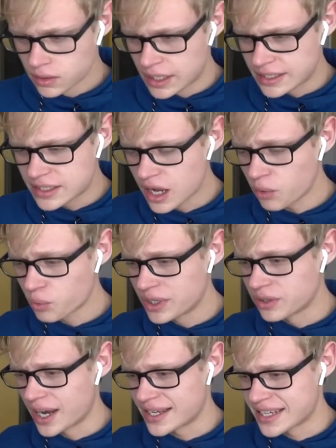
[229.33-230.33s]
It's not
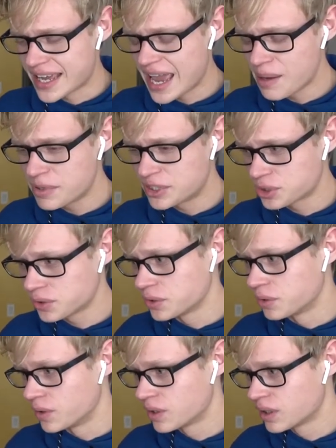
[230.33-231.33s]
real, guys. It can't be true.